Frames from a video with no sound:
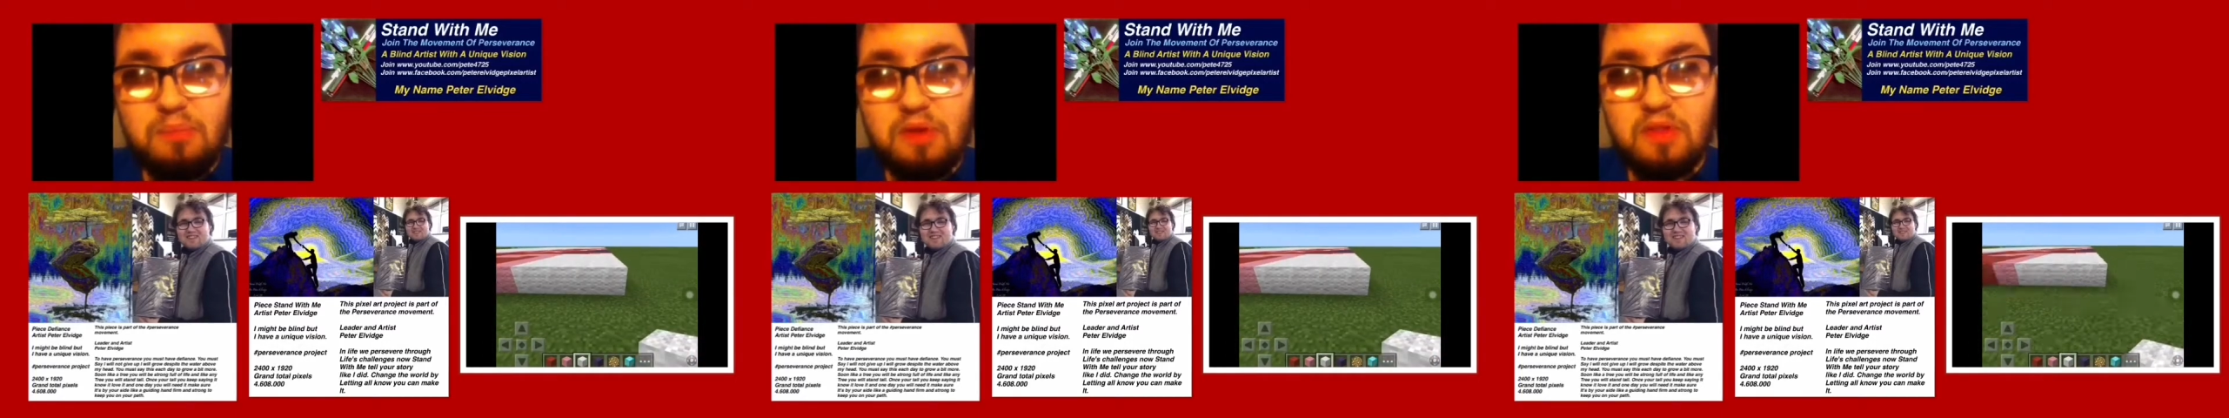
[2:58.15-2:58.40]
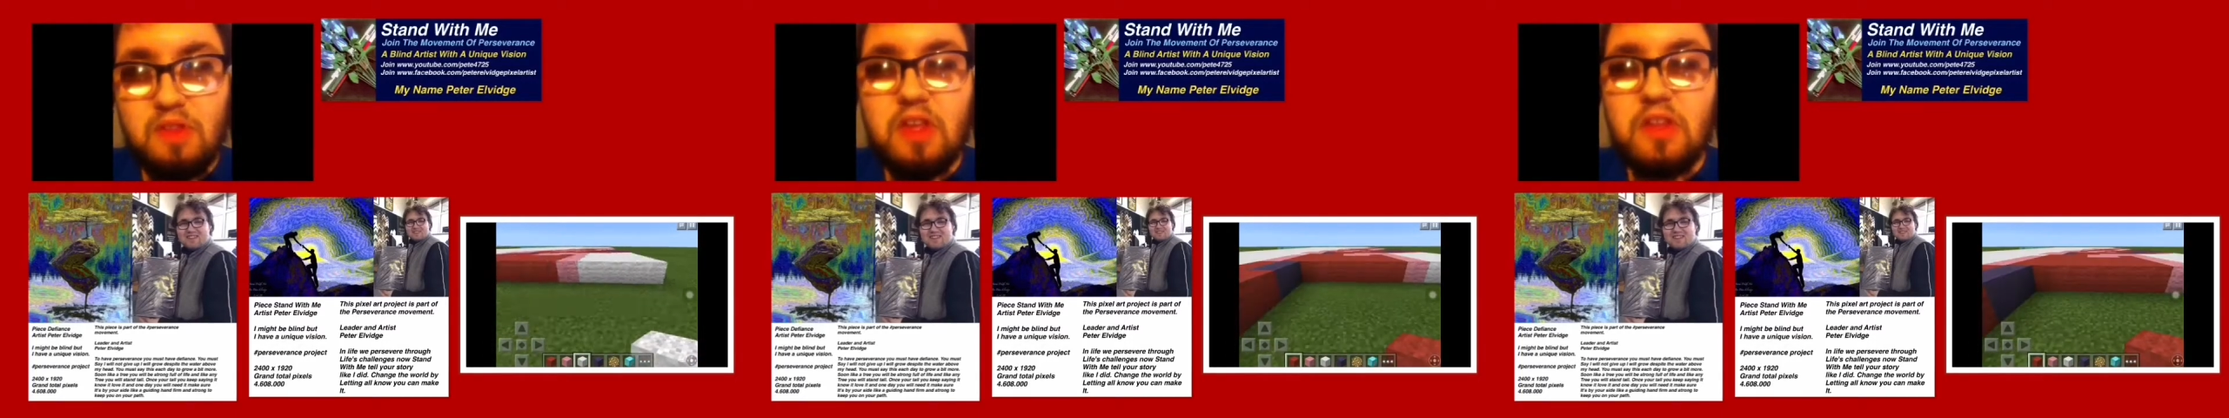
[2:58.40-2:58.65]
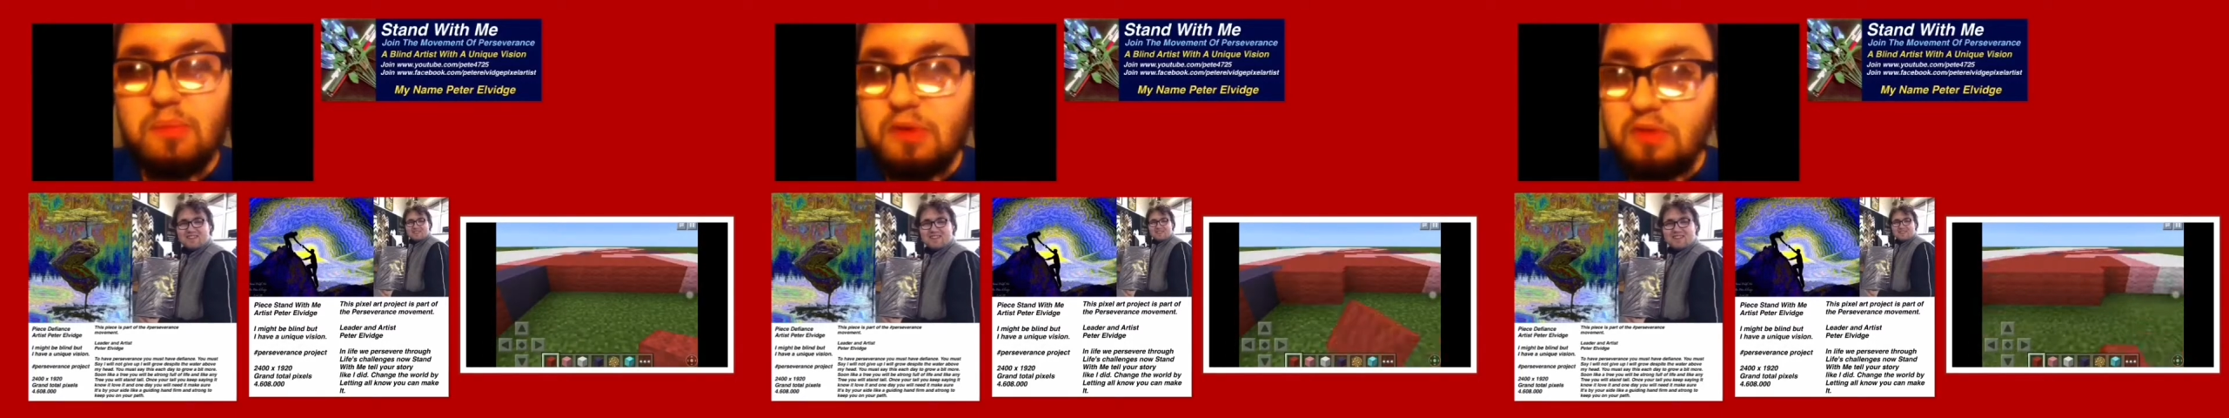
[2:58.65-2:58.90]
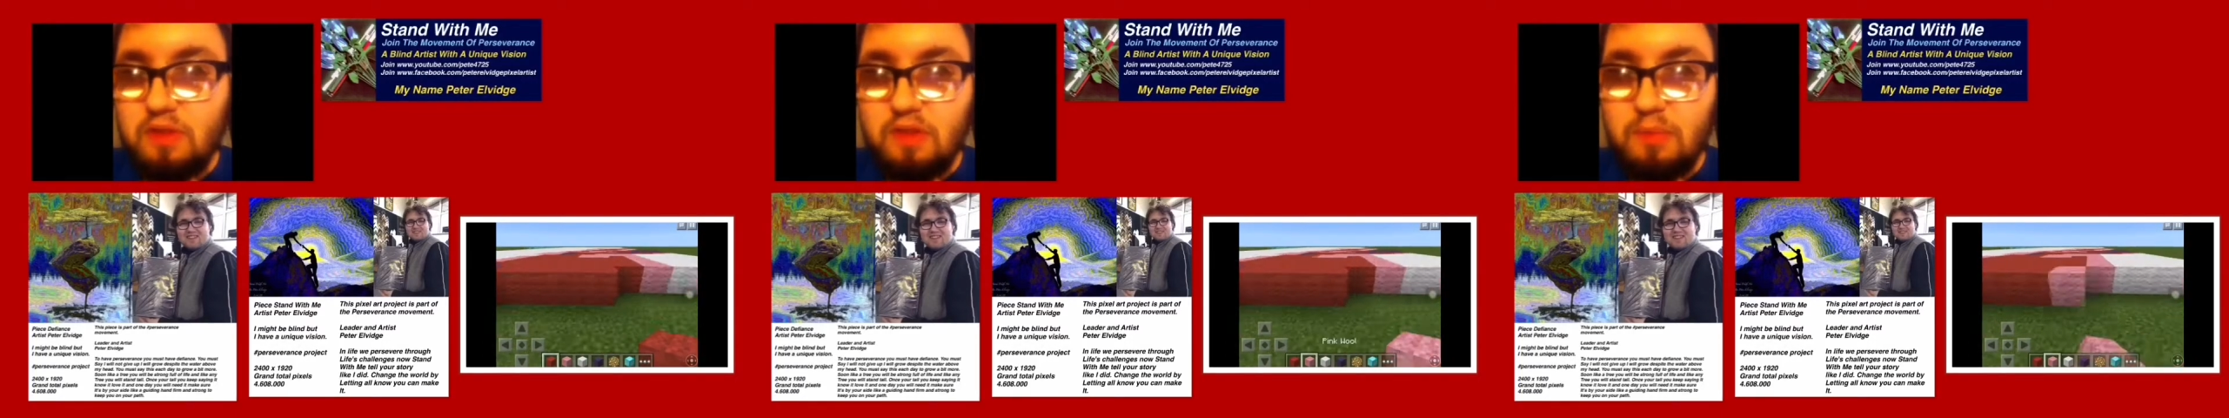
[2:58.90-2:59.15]
but the other
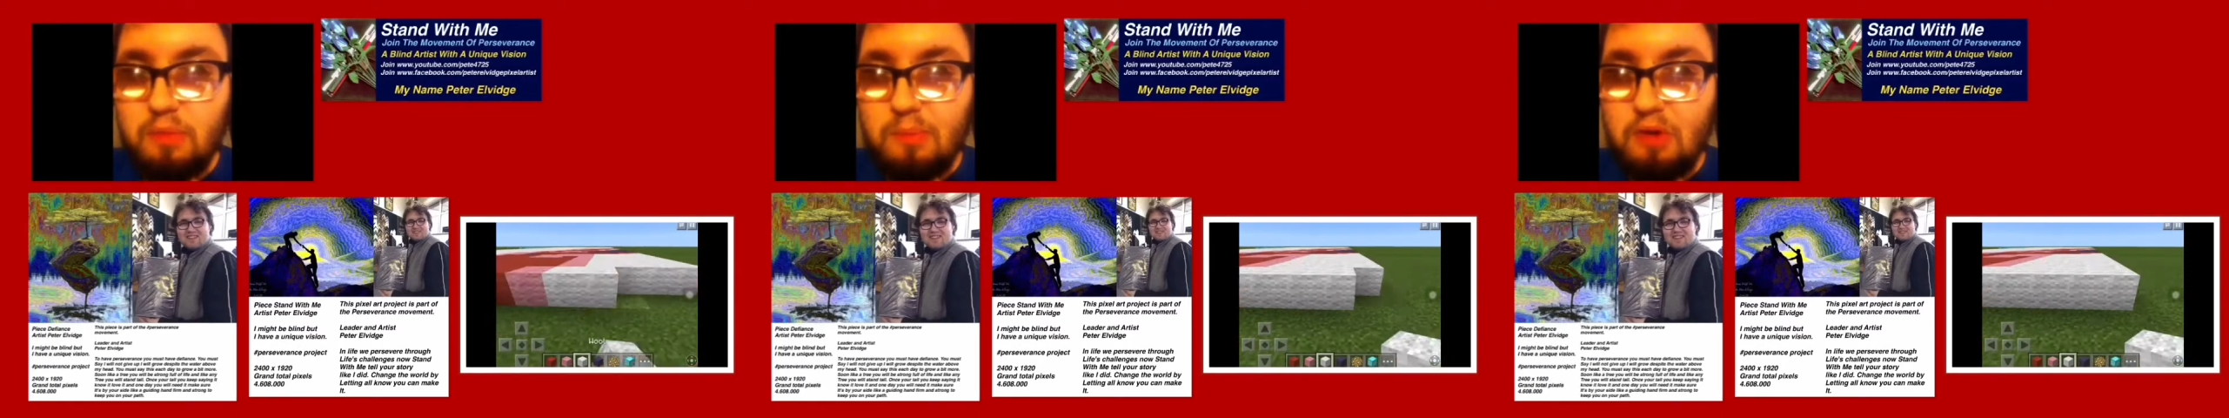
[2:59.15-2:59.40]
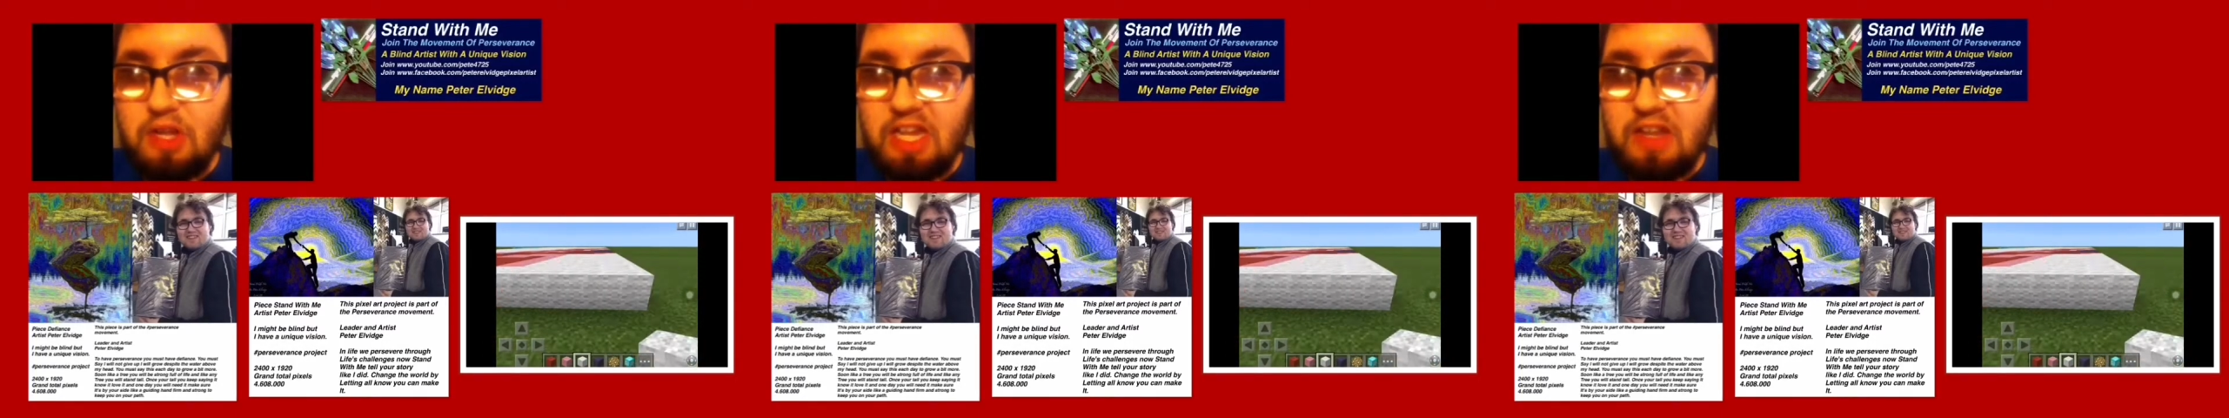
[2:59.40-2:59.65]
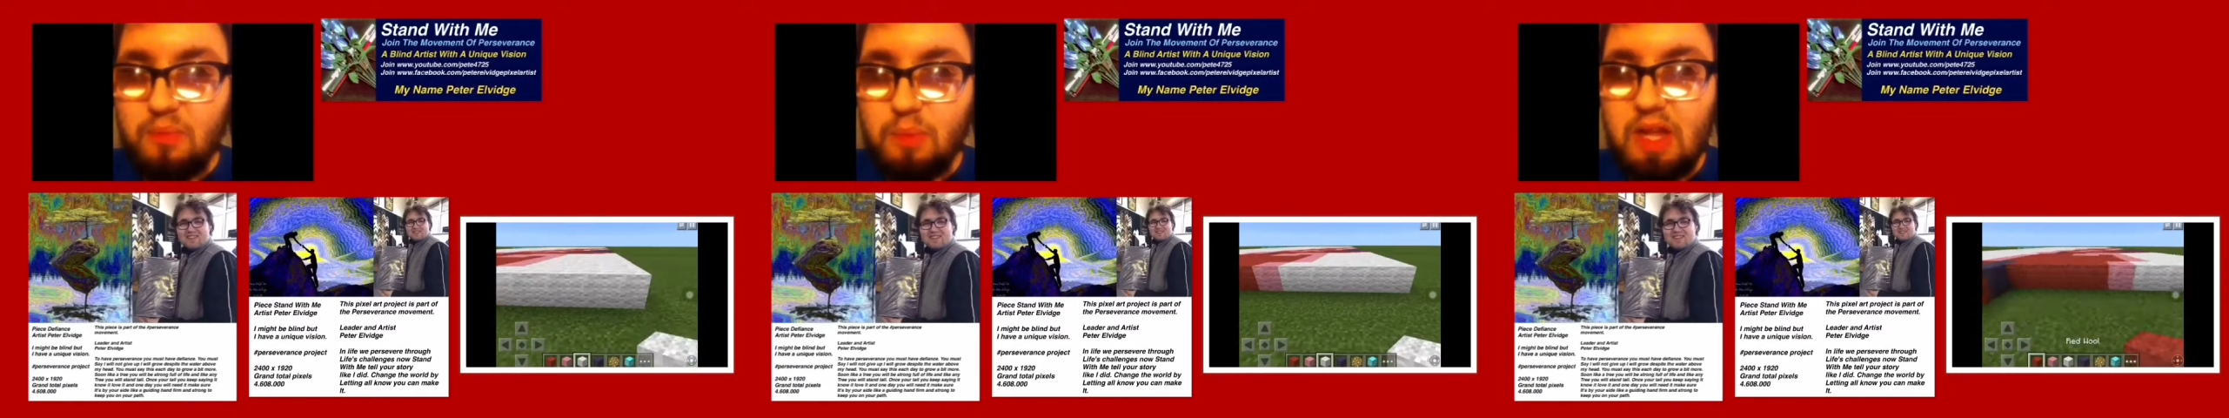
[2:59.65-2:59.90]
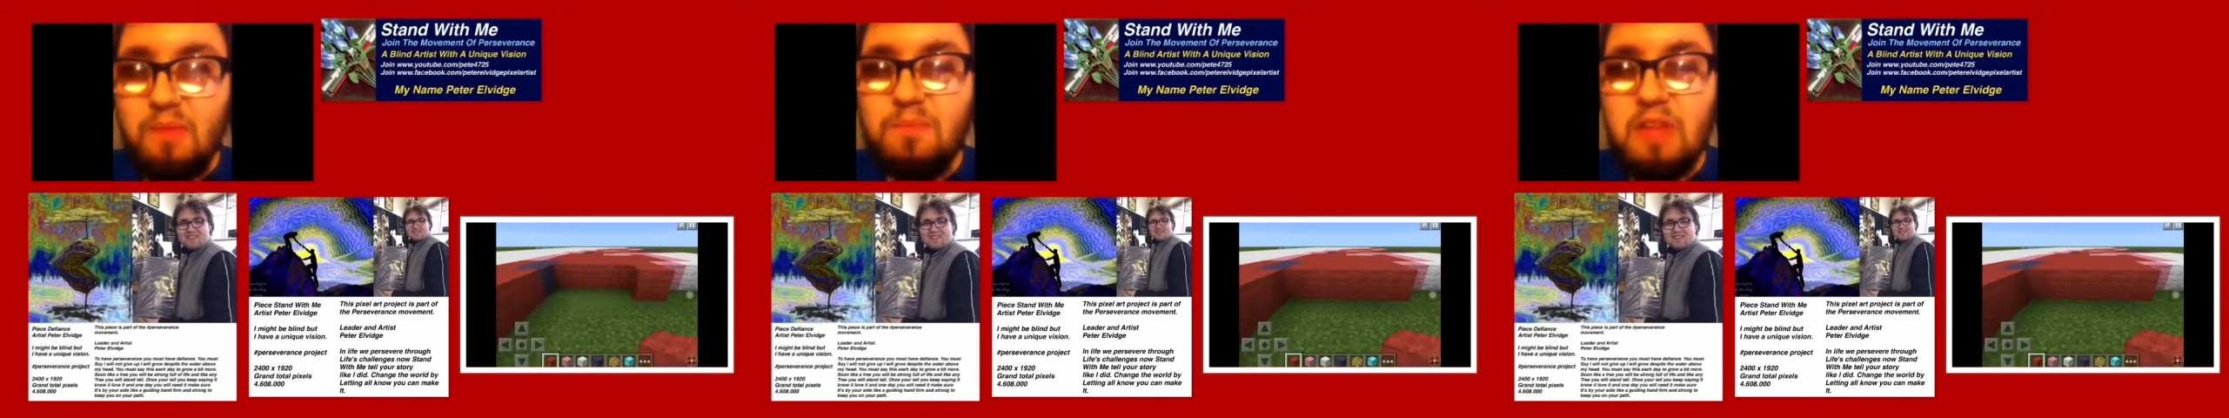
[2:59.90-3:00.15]
person is promoting it as
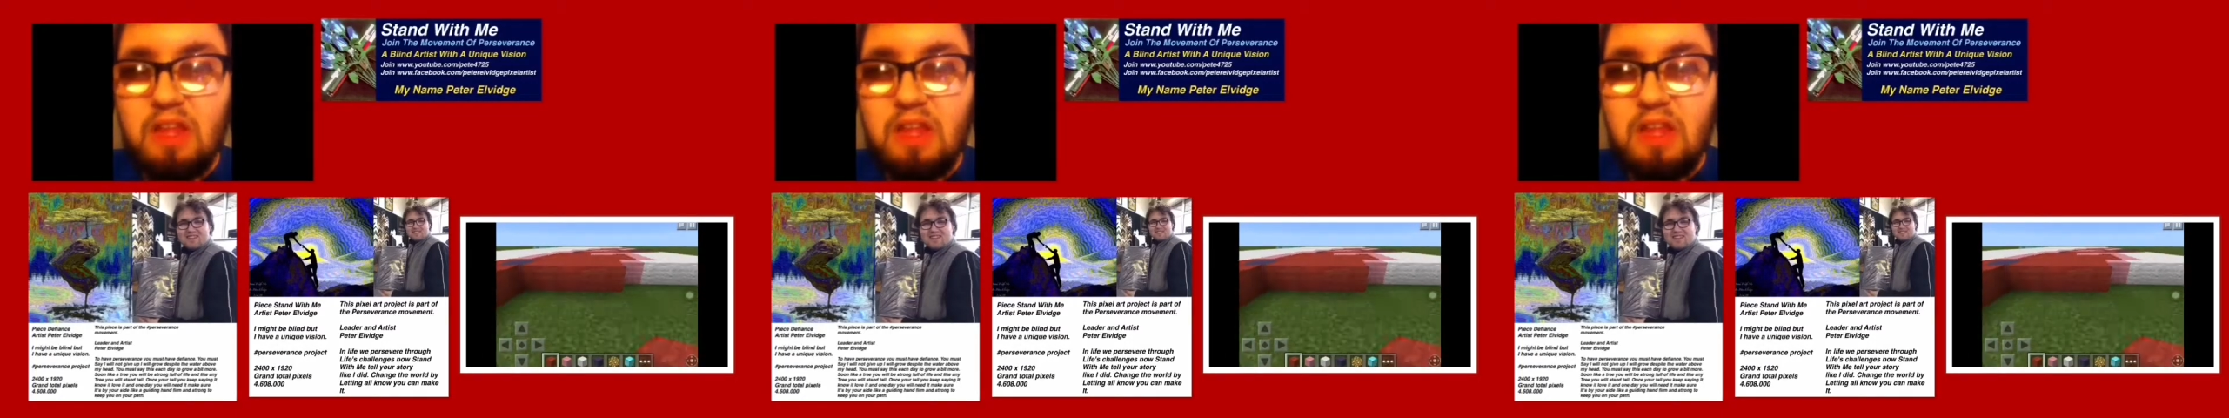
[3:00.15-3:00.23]
well.